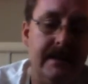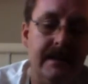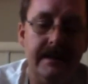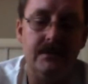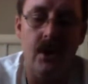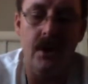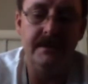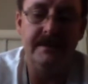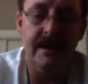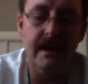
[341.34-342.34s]
It's hard
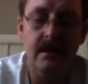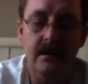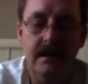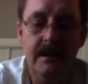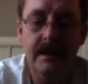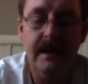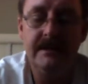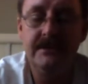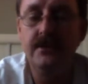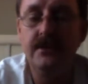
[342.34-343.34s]
to tell.
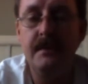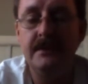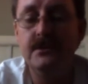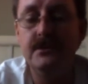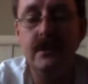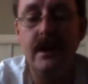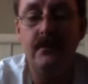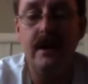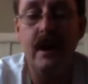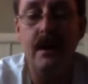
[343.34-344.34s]
I still think my
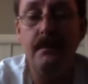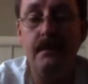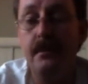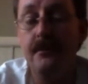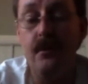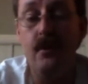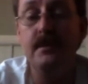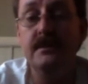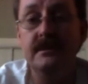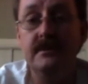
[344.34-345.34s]
screwdriver
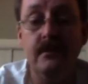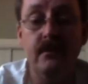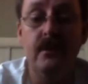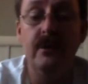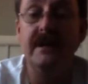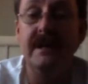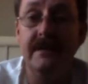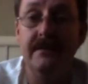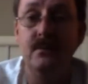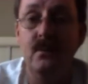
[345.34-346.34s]
outperforms the Silver Bullet
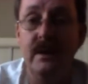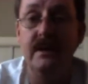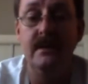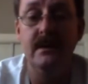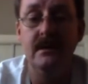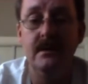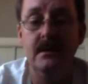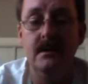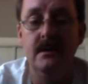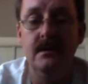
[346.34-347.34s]
even with
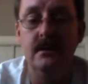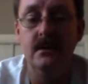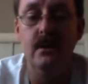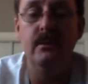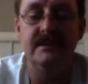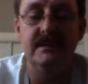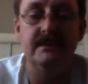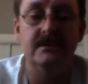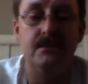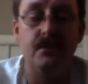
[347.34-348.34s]
the low
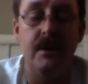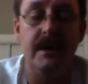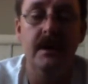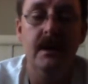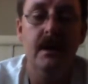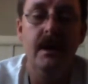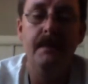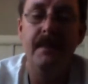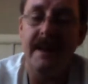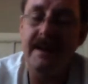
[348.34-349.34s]
resistance spring.
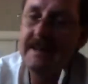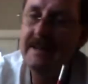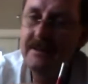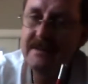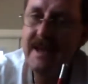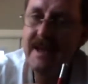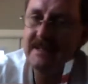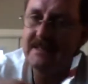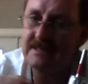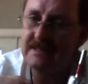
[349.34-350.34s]
But I could hear the
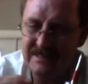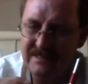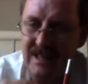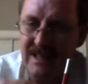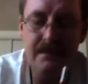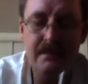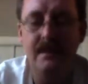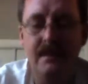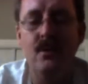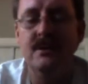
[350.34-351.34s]
Addy, just a slight
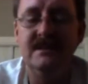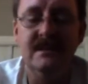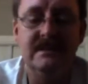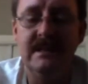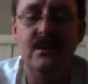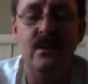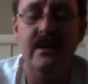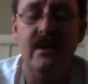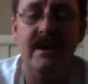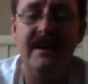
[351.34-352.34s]
bit more sizzling
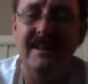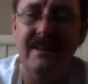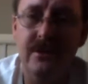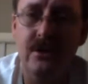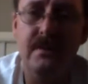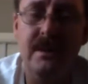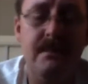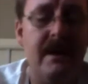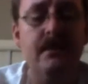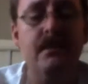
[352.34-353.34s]
going on and a little
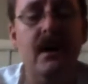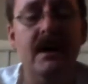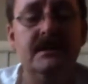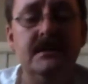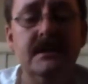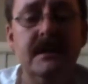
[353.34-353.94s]
bit better punch.